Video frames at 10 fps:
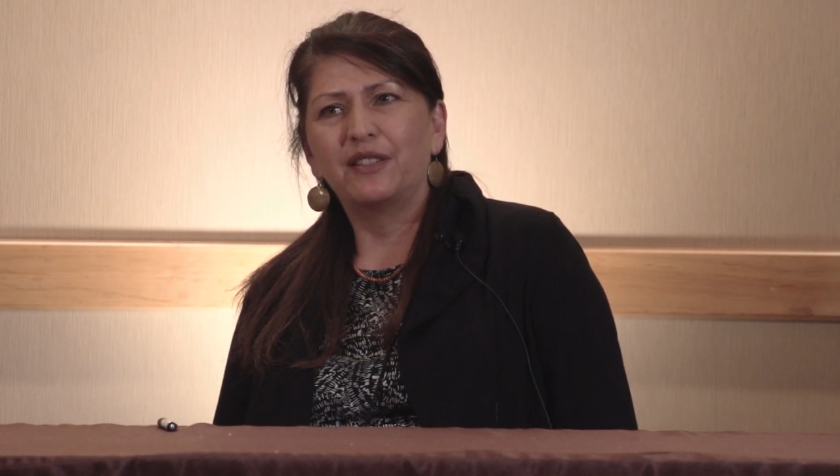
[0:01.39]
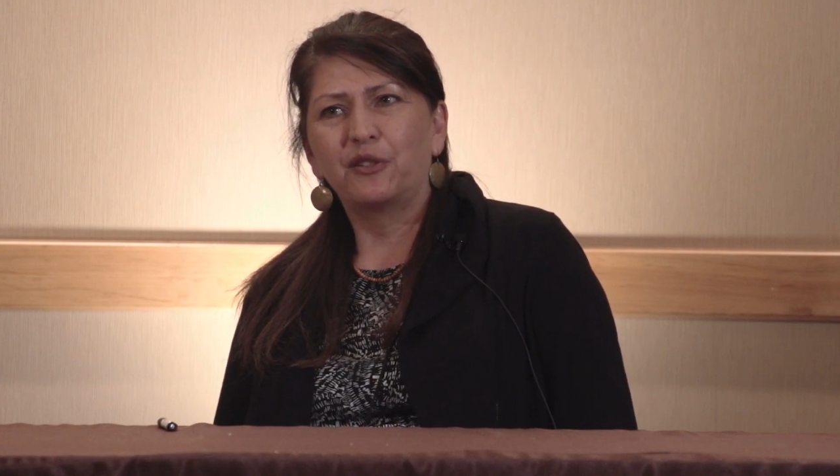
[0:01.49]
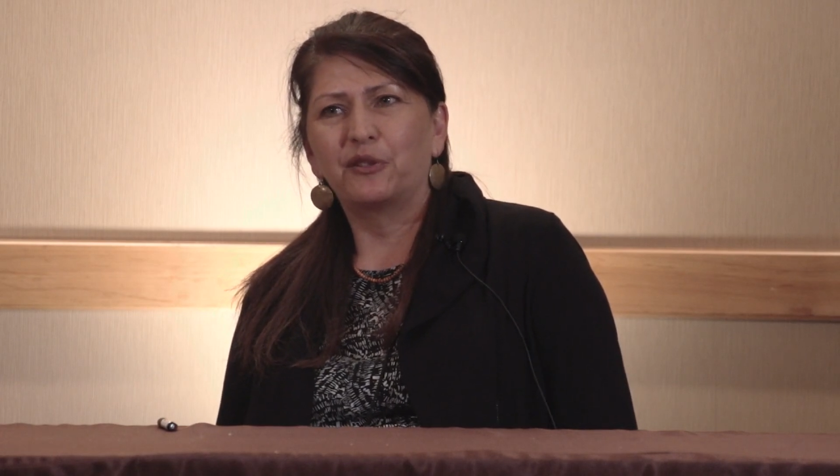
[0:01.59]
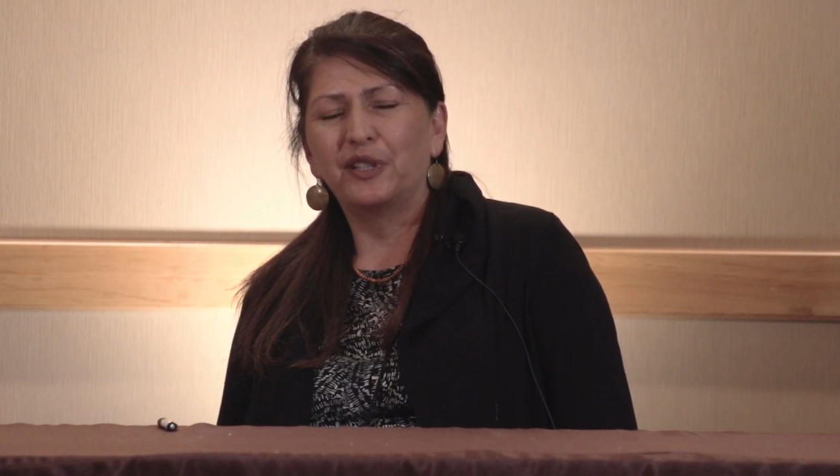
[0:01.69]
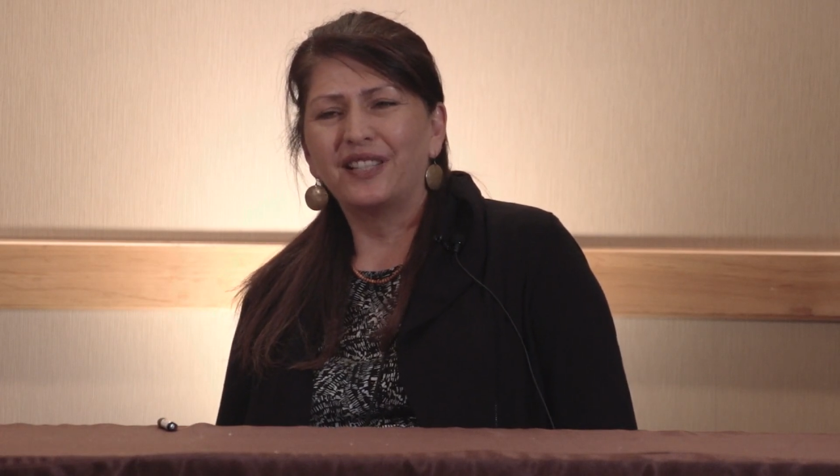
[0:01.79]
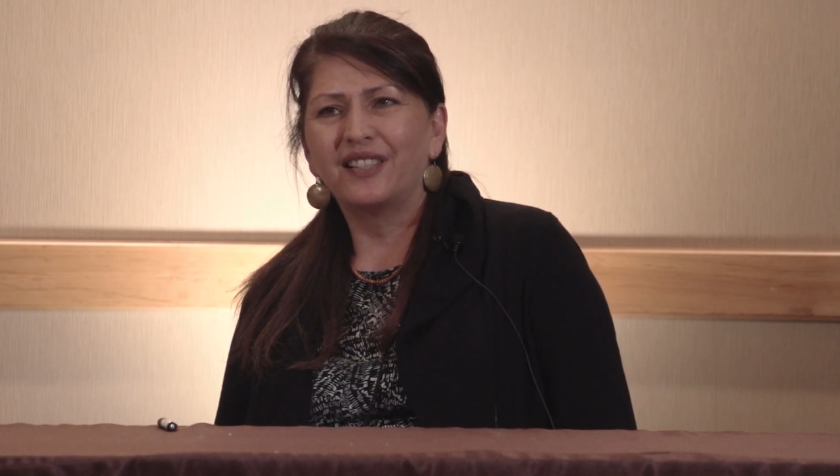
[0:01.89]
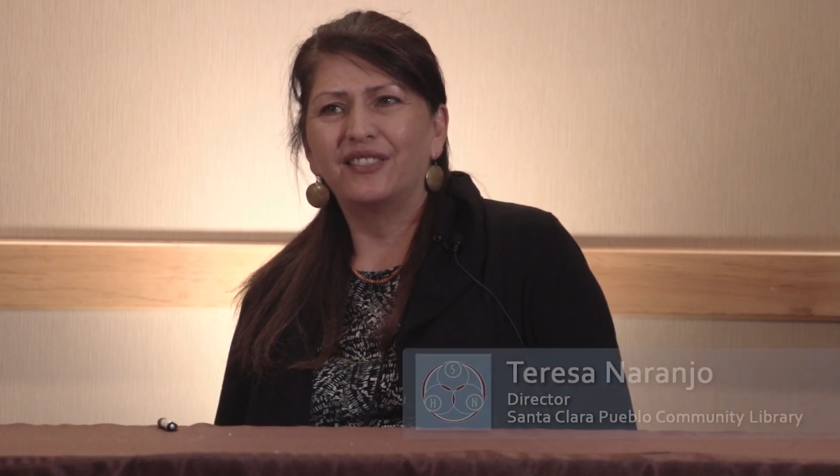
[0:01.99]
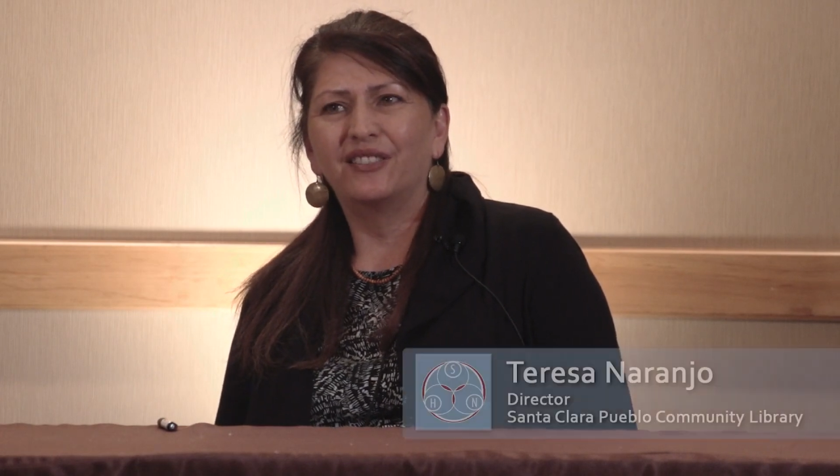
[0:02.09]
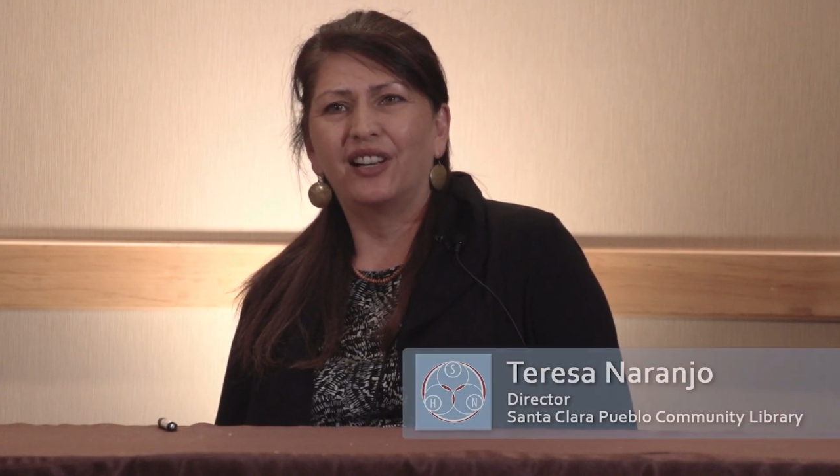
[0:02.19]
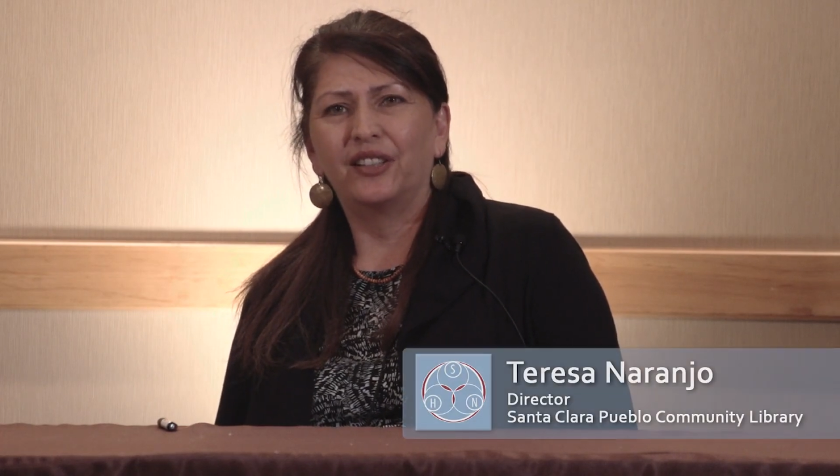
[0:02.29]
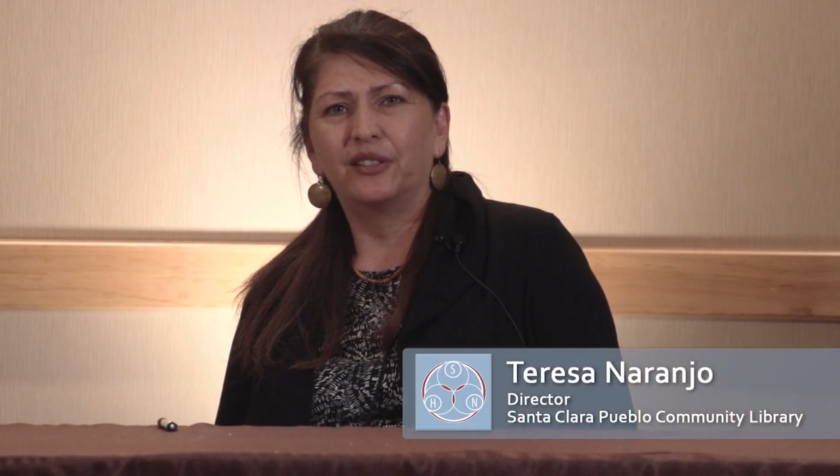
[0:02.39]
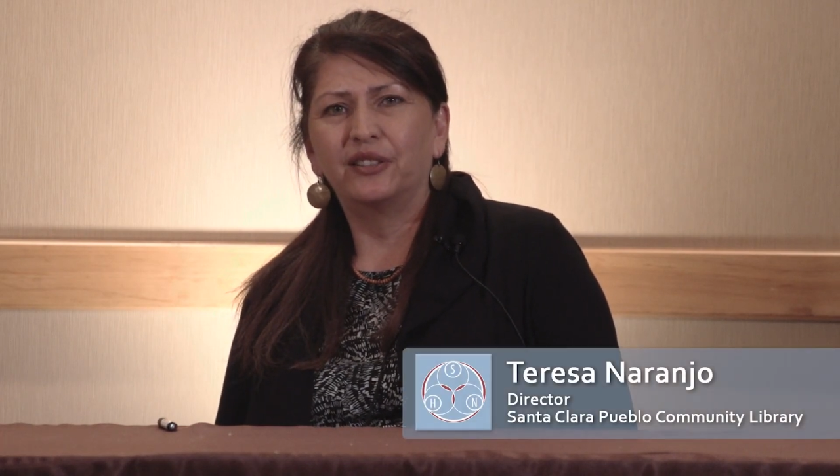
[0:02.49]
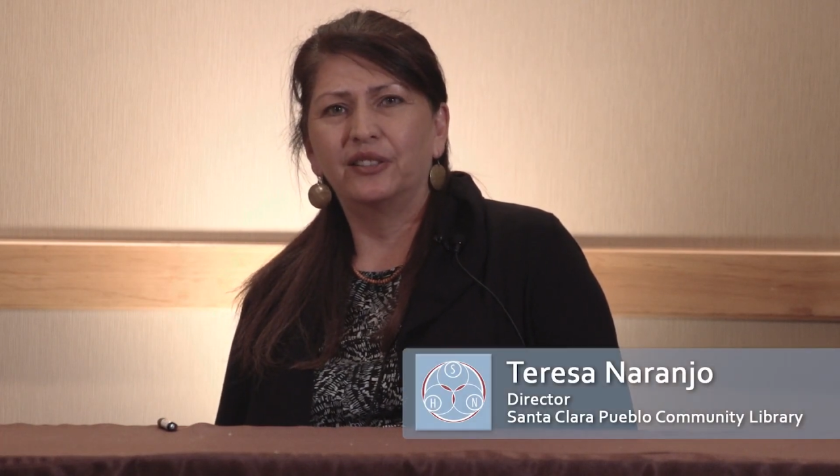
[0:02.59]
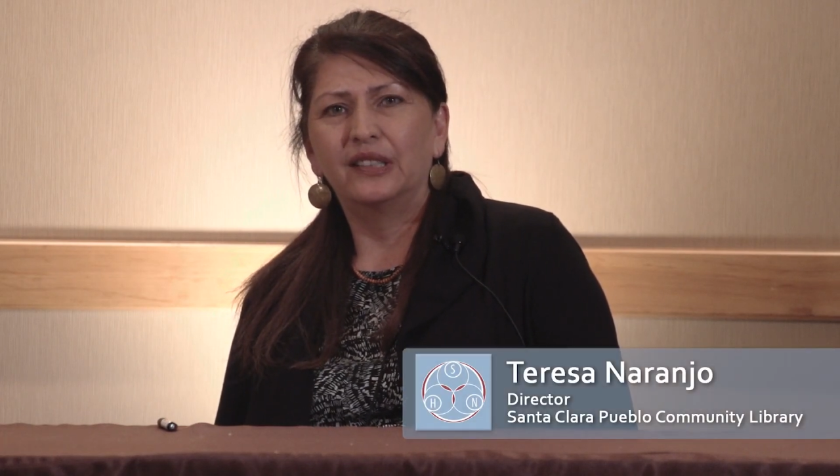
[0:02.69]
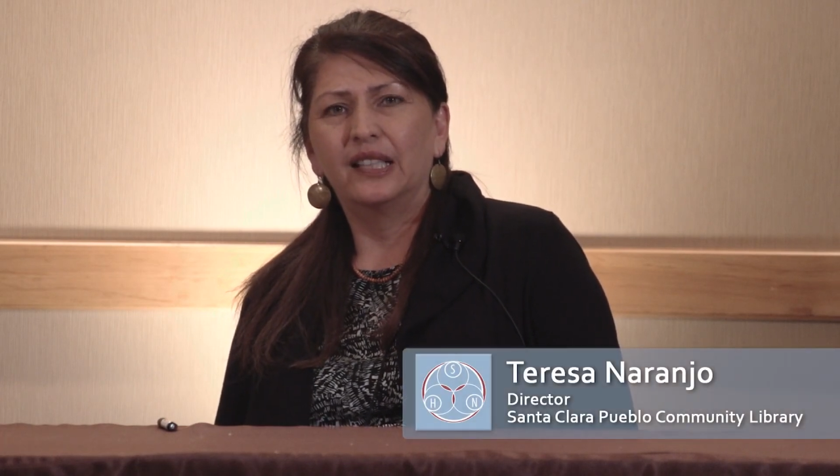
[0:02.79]
is Teresa
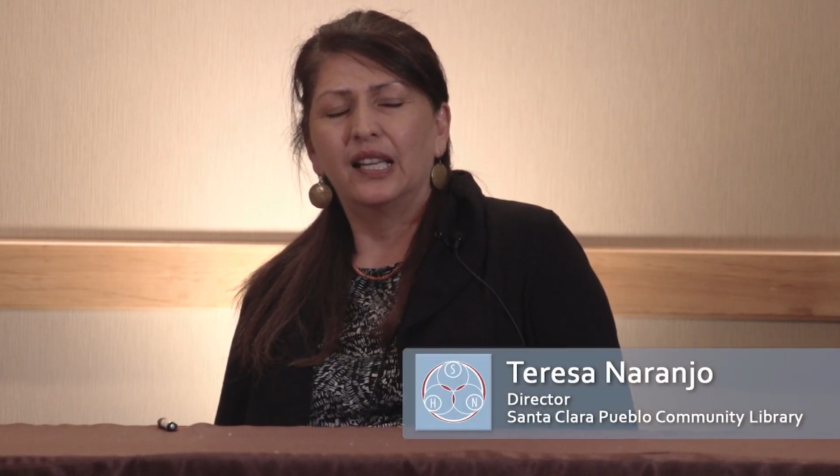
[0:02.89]
Naranjo,